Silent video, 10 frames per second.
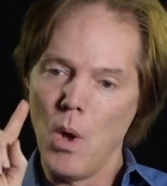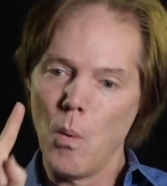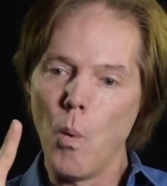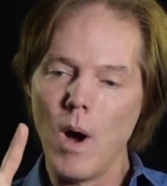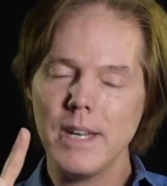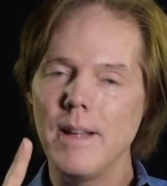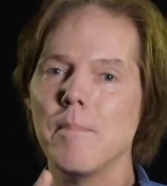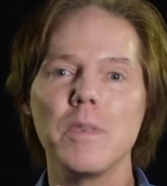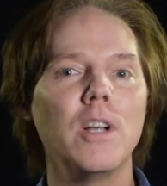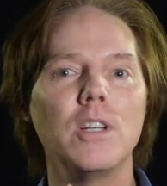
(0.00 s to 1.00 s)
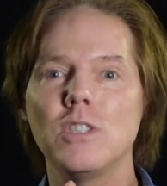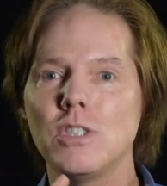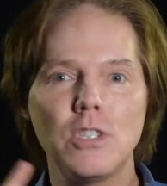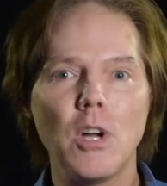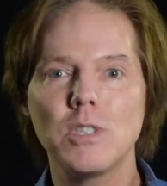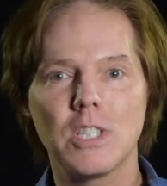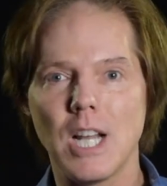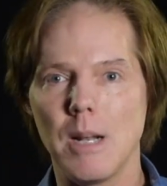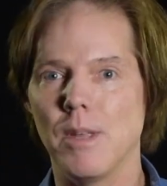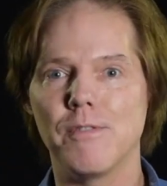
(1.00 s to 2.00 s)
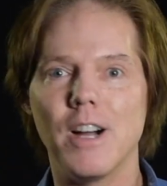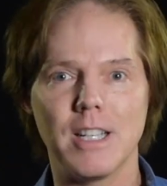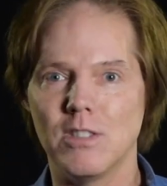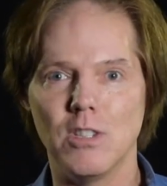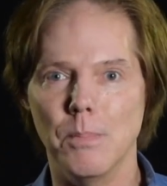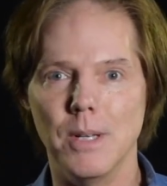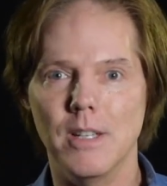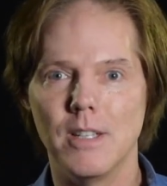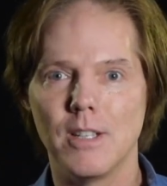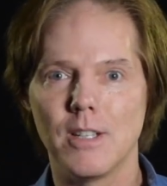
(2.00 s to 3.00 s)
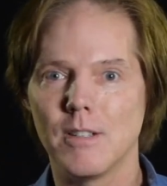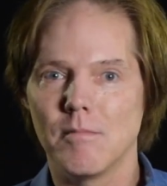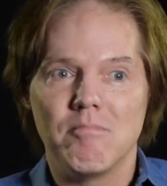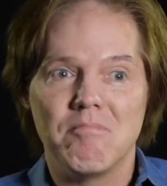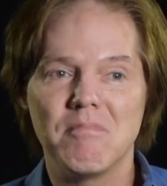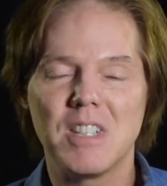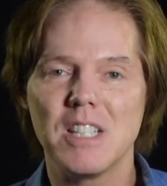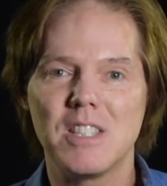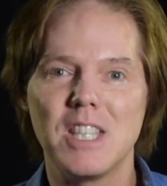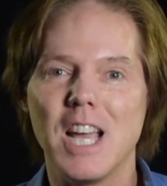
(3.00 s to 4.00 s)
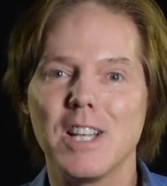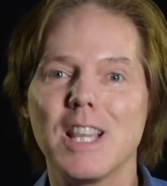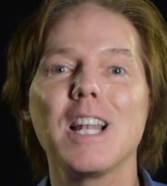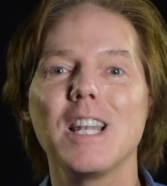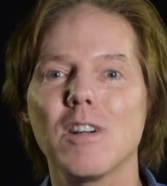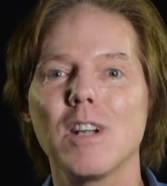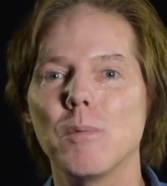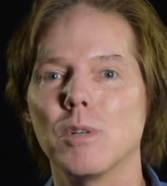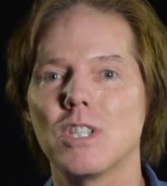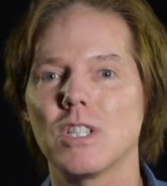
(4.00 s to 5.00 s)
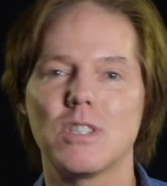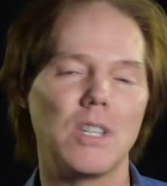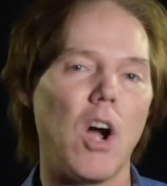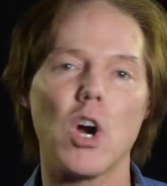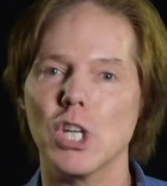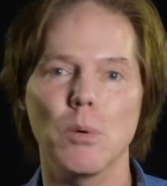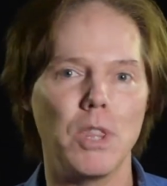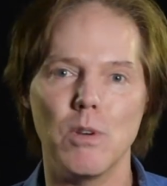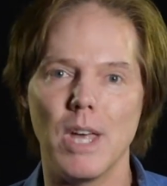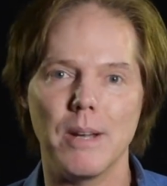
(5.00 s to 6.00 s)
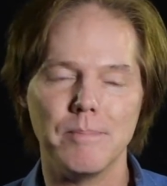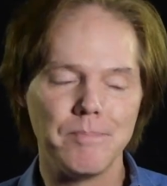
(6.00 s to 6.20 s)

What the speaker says: 1, don't just tell them they're stupid, because they literally will just argue with you then.